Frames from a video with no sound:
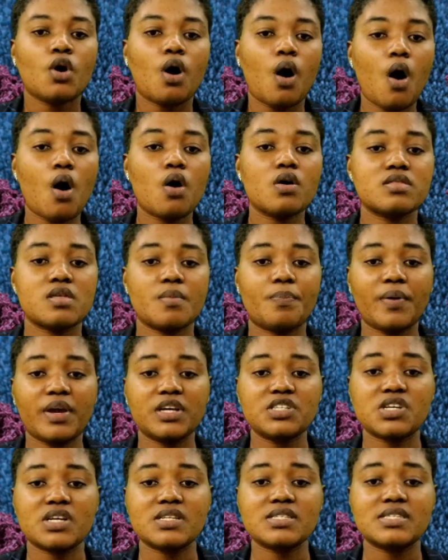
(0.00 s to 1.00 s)
All the
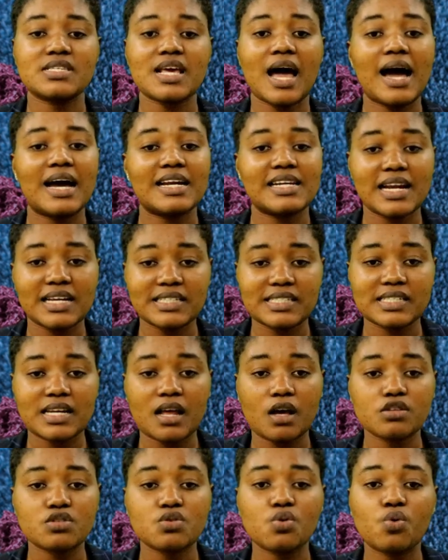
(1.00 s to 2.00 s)
patients are
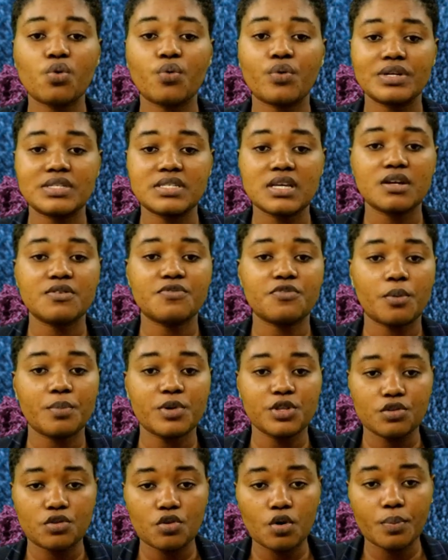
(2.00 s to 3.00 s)
nationals who returned
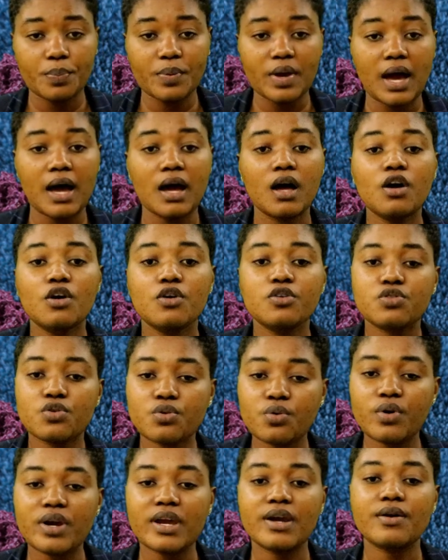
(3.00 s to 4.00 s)
from Ethiopia
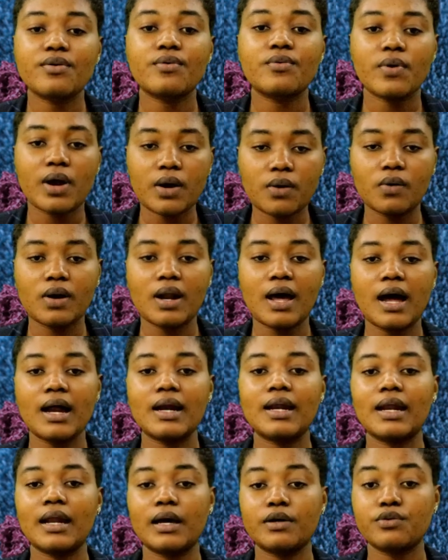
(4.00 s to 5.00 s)
through
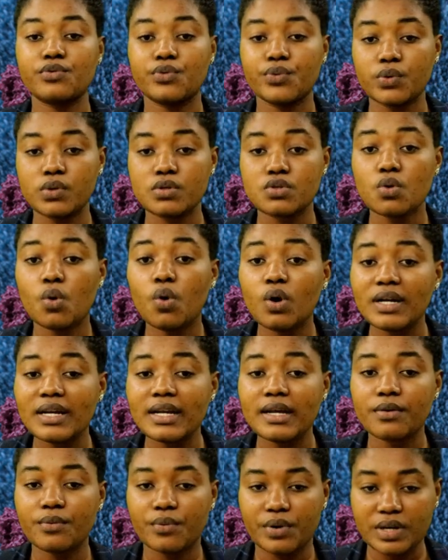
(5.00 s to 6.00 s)
irregular land routes
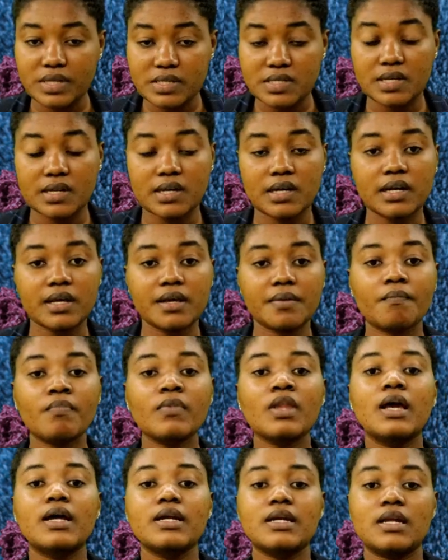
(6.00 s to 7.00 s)
only recently.
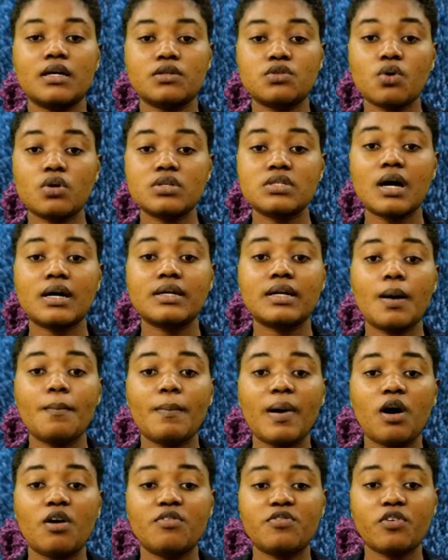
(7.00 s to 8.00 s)
The total
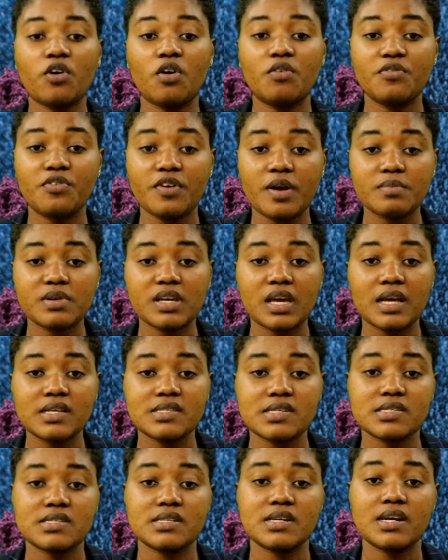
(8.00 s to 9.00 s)
number of confirmed
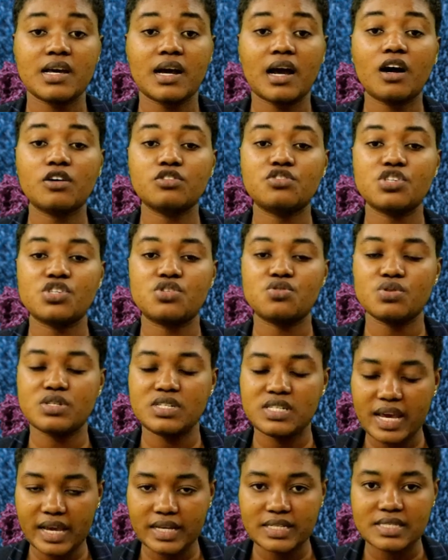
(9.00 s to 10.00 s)
cases in the country to
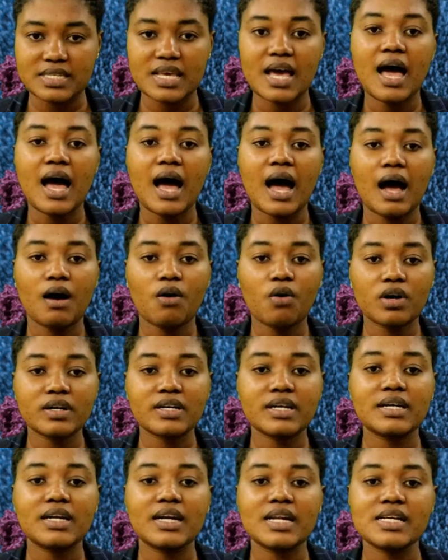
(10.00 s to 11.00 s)
date
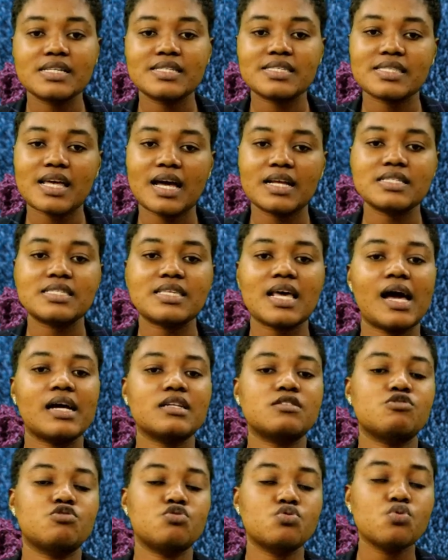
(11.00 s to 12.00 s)
accordingly stands
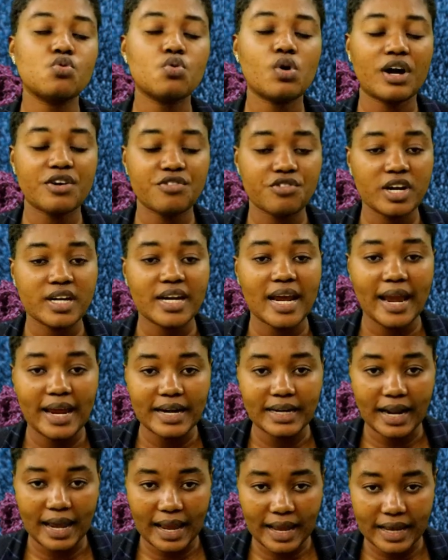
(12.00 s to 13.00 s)
at
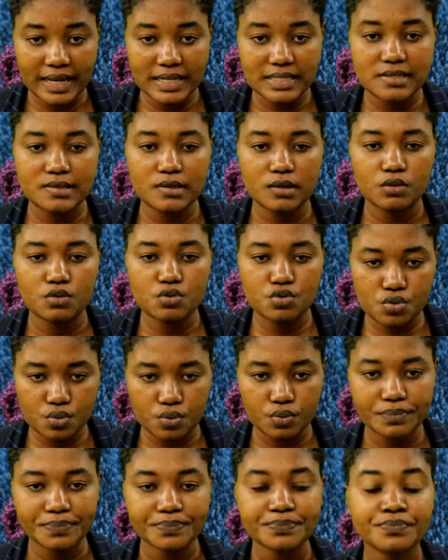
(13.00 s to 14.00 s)

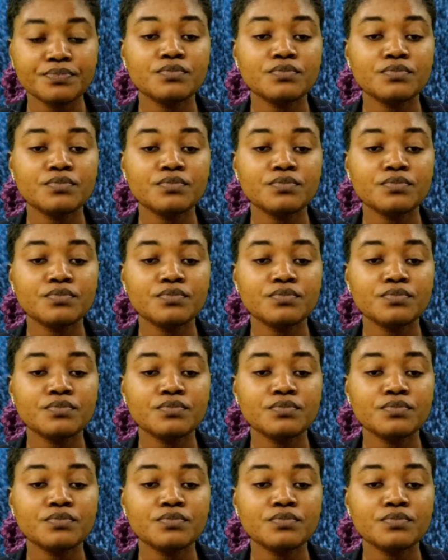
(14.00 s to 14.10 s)
282.